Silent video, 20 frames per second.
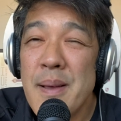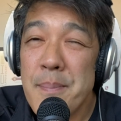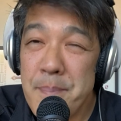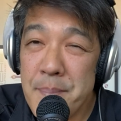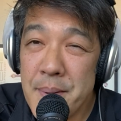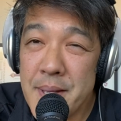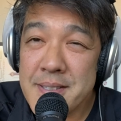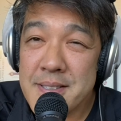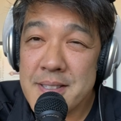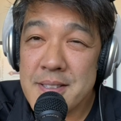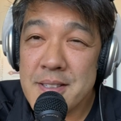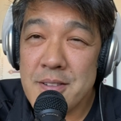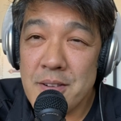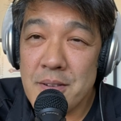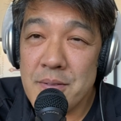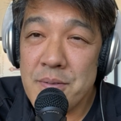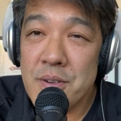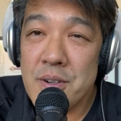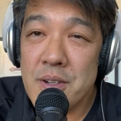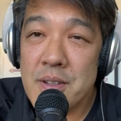best to
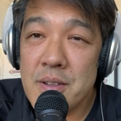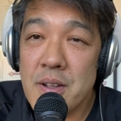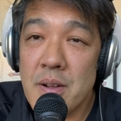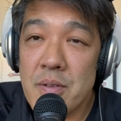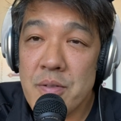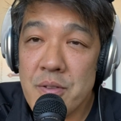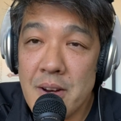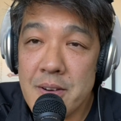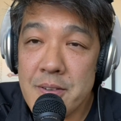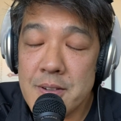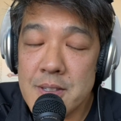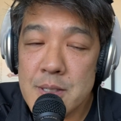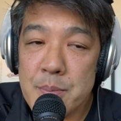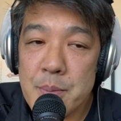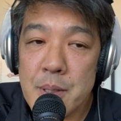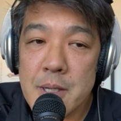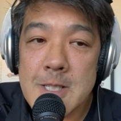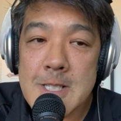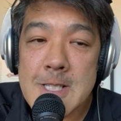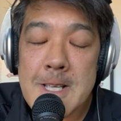avoid fragrance
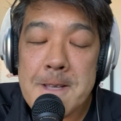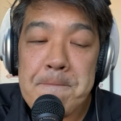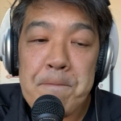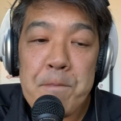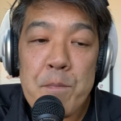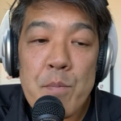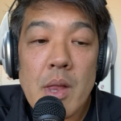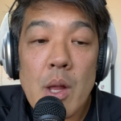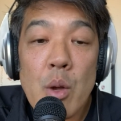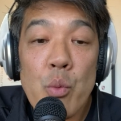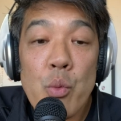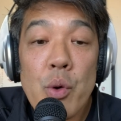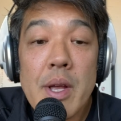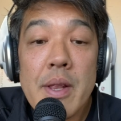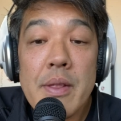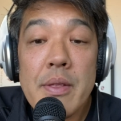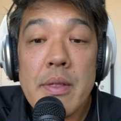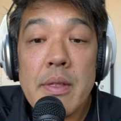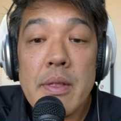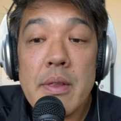because
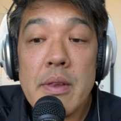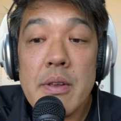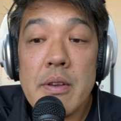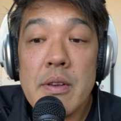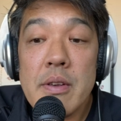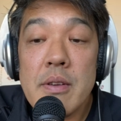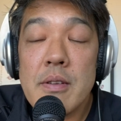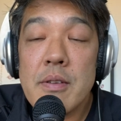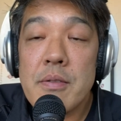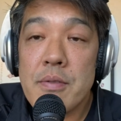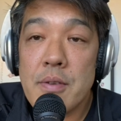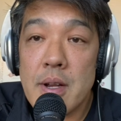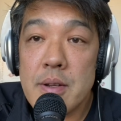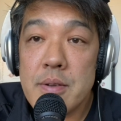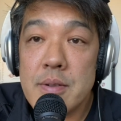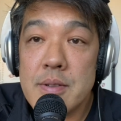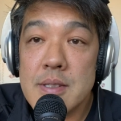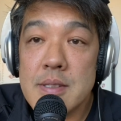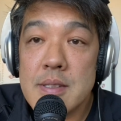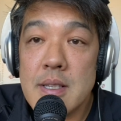when you use
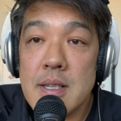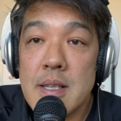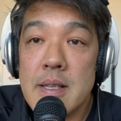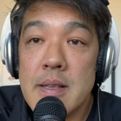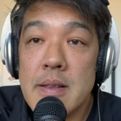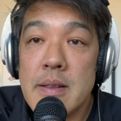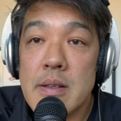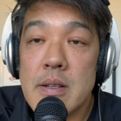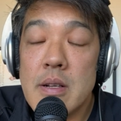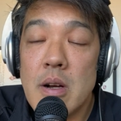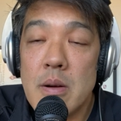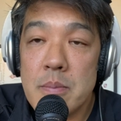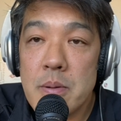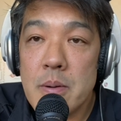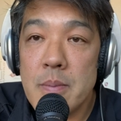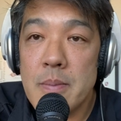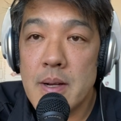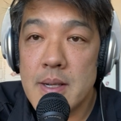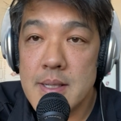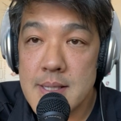fragrance in
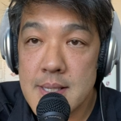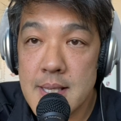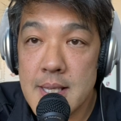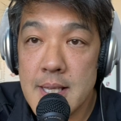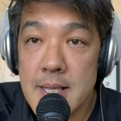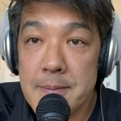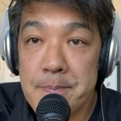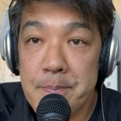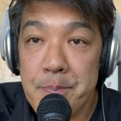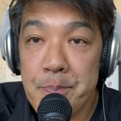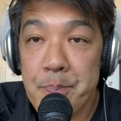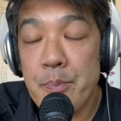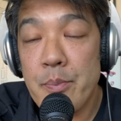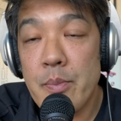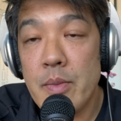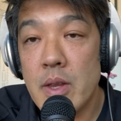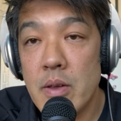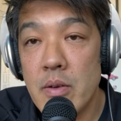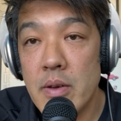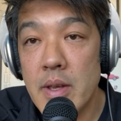compromised skin,
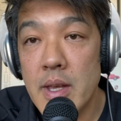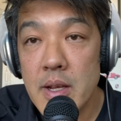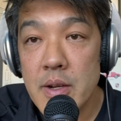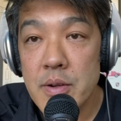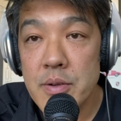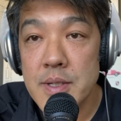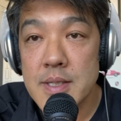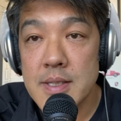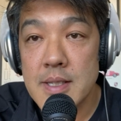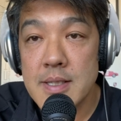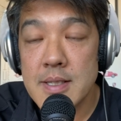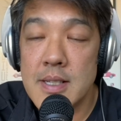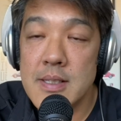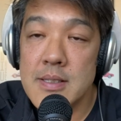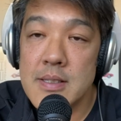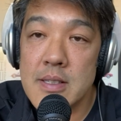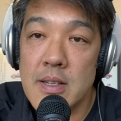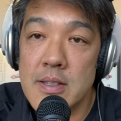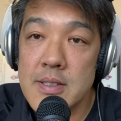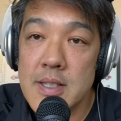you increase the
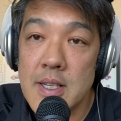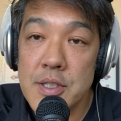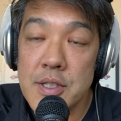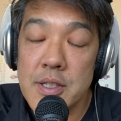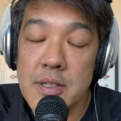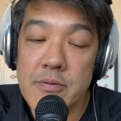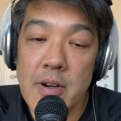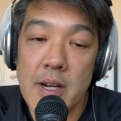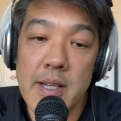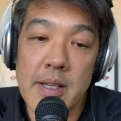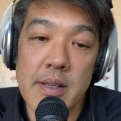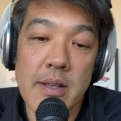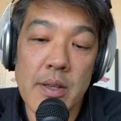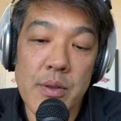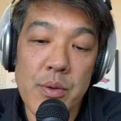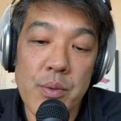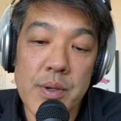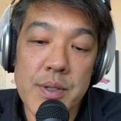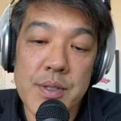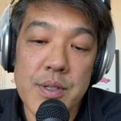sensitization rate. In
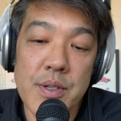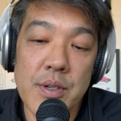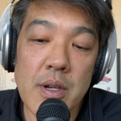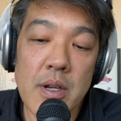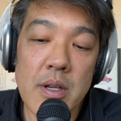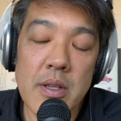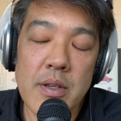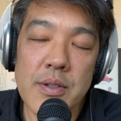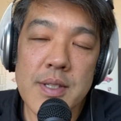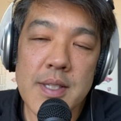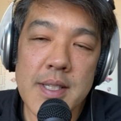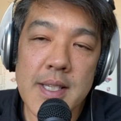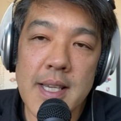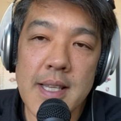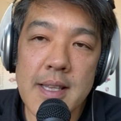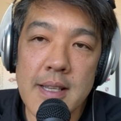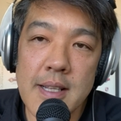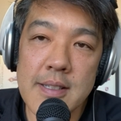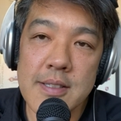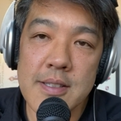other words, your, your
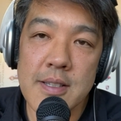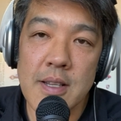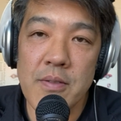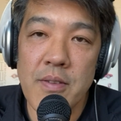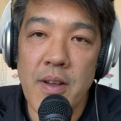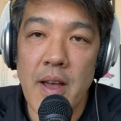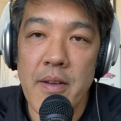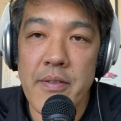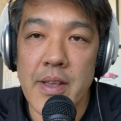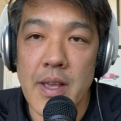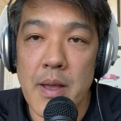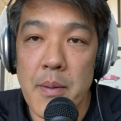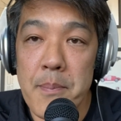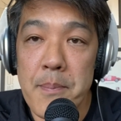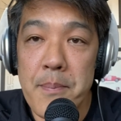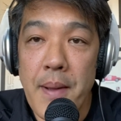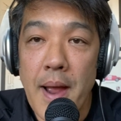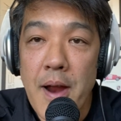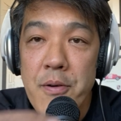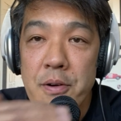skin, instead of having a
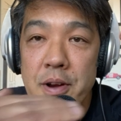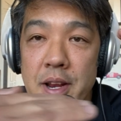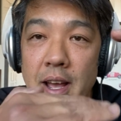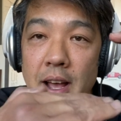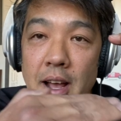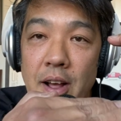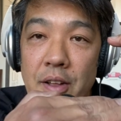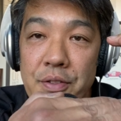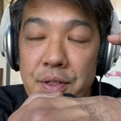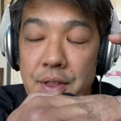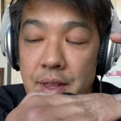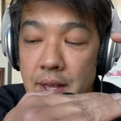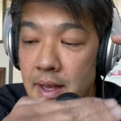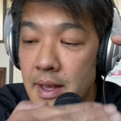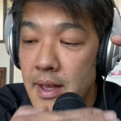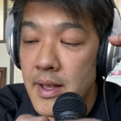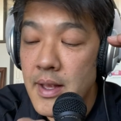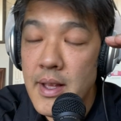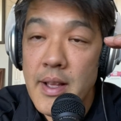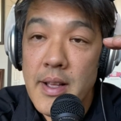barrier out
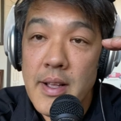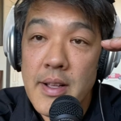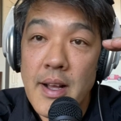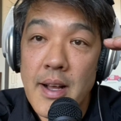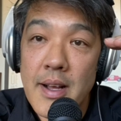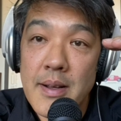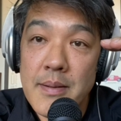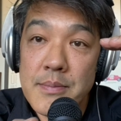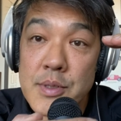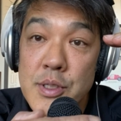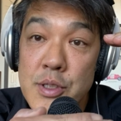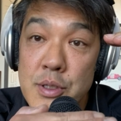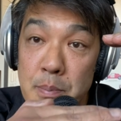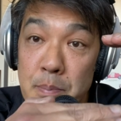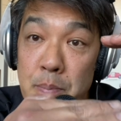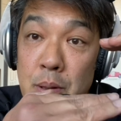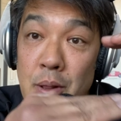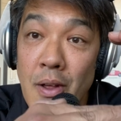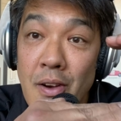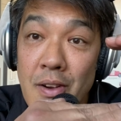there um, to
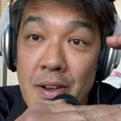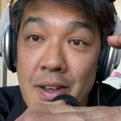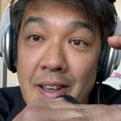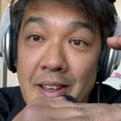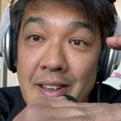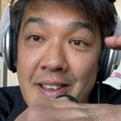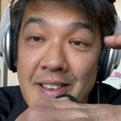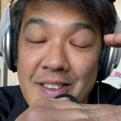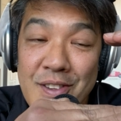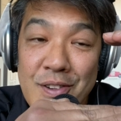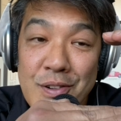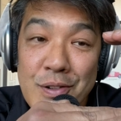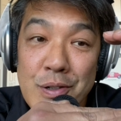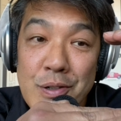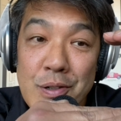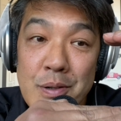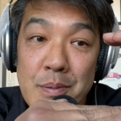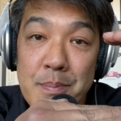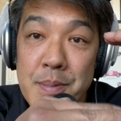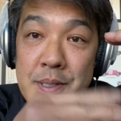block
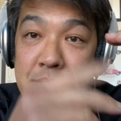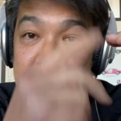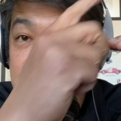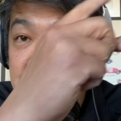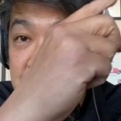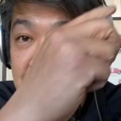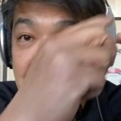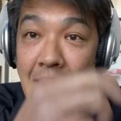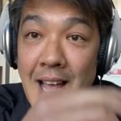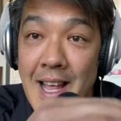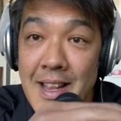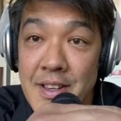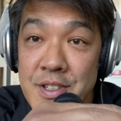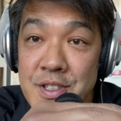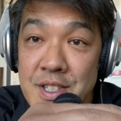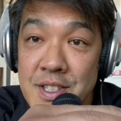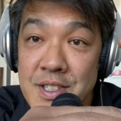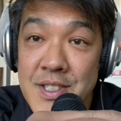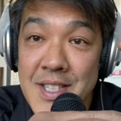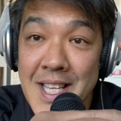your potential
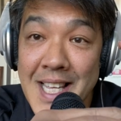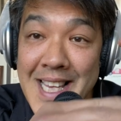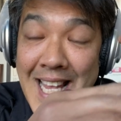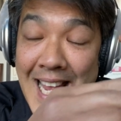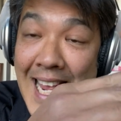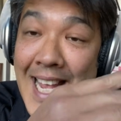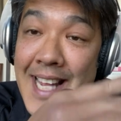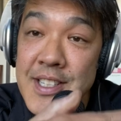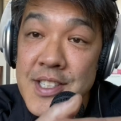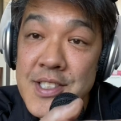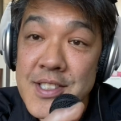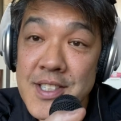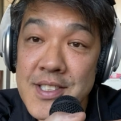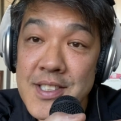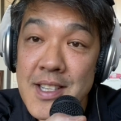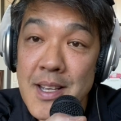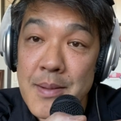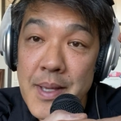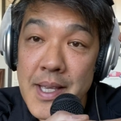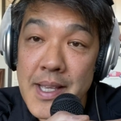allergens and
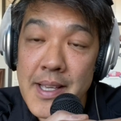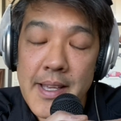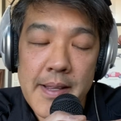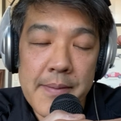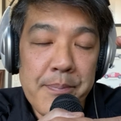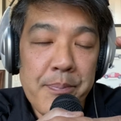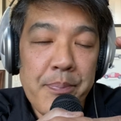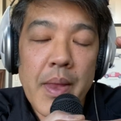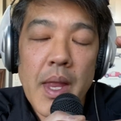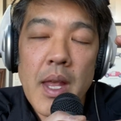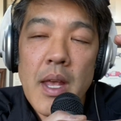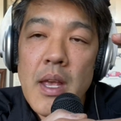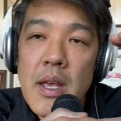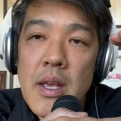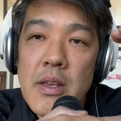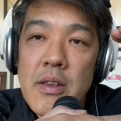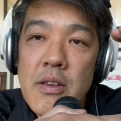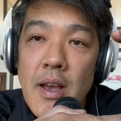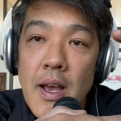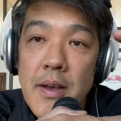antigens coming in,
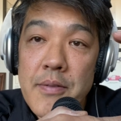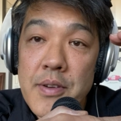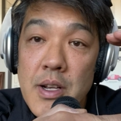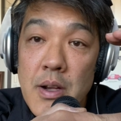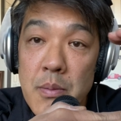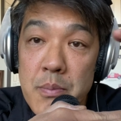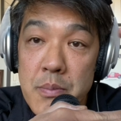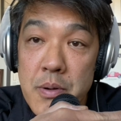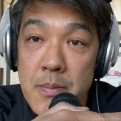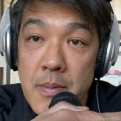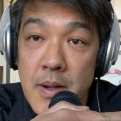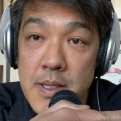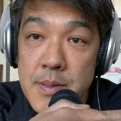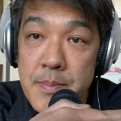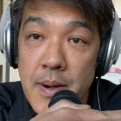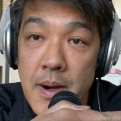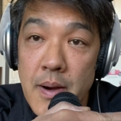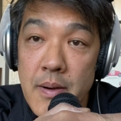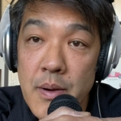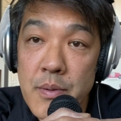you have a compromised
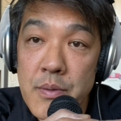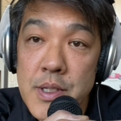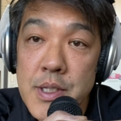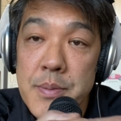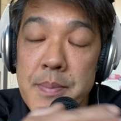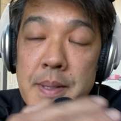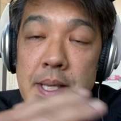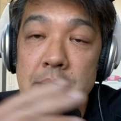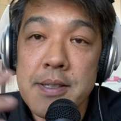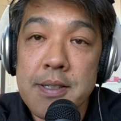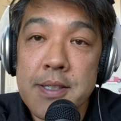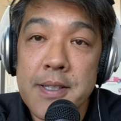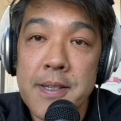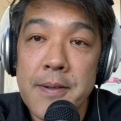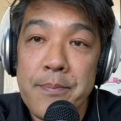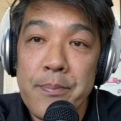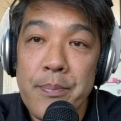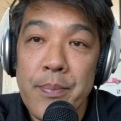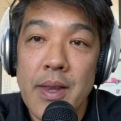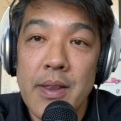barrier, which means
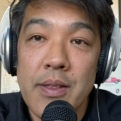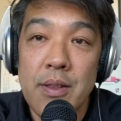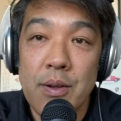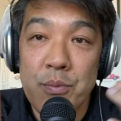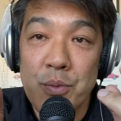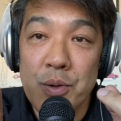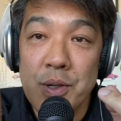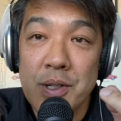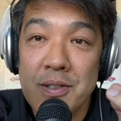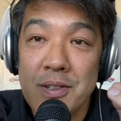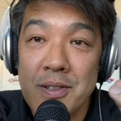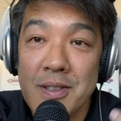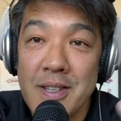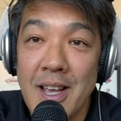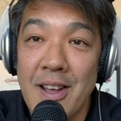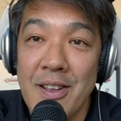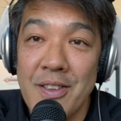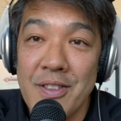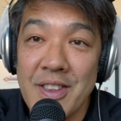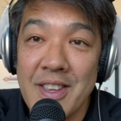the world
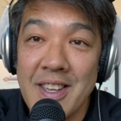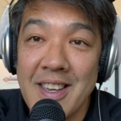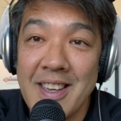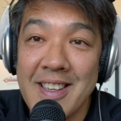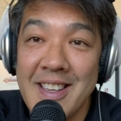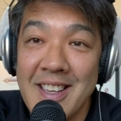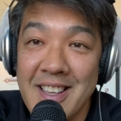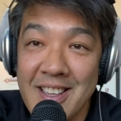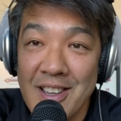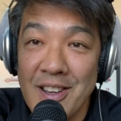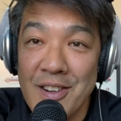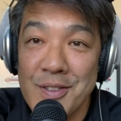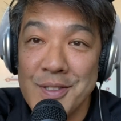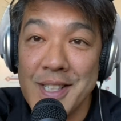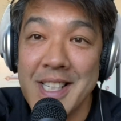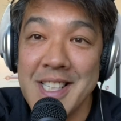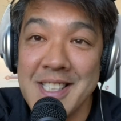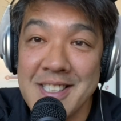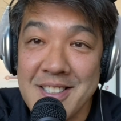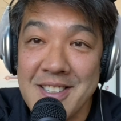out there can go
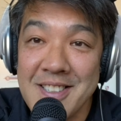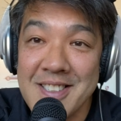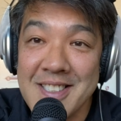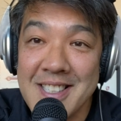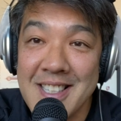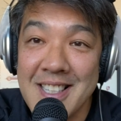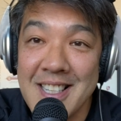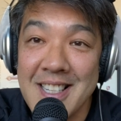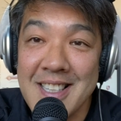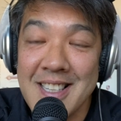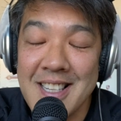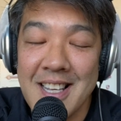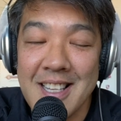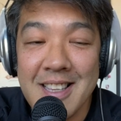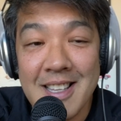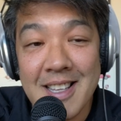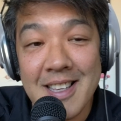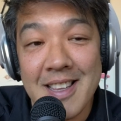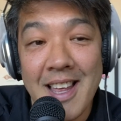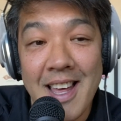into your skin
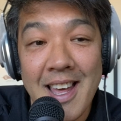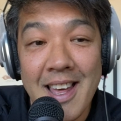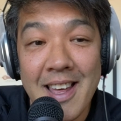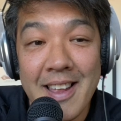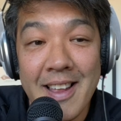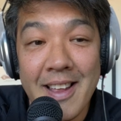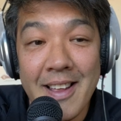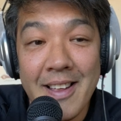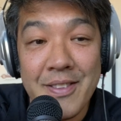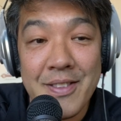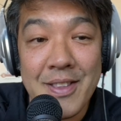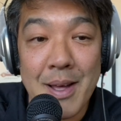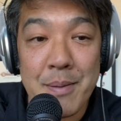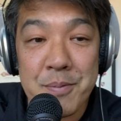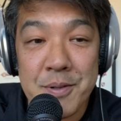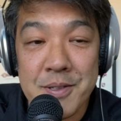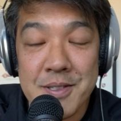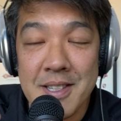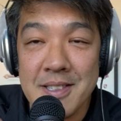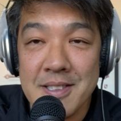and then uh, that
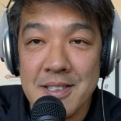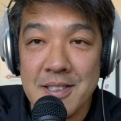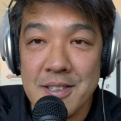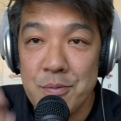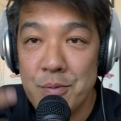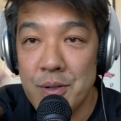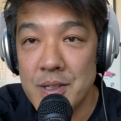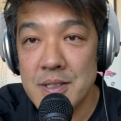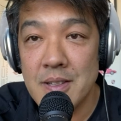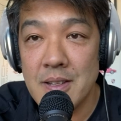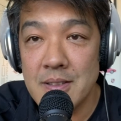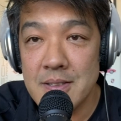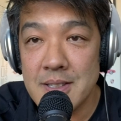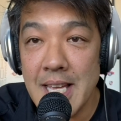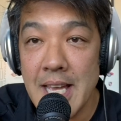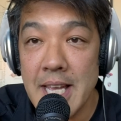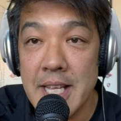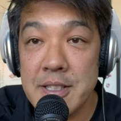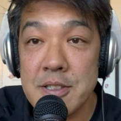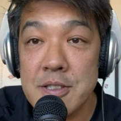presents to what's known as
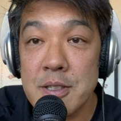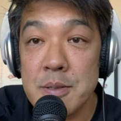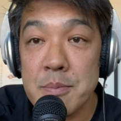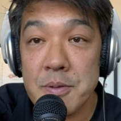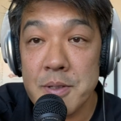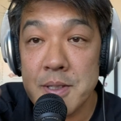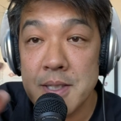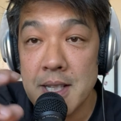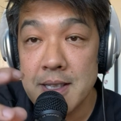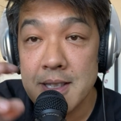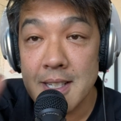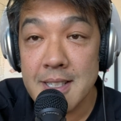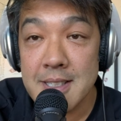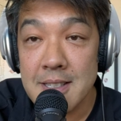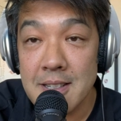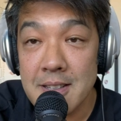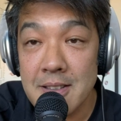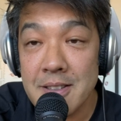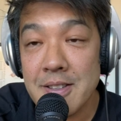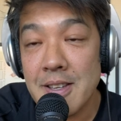antigen presenting
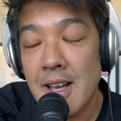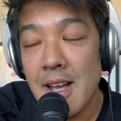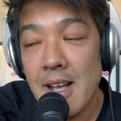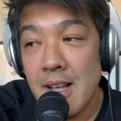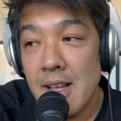cells.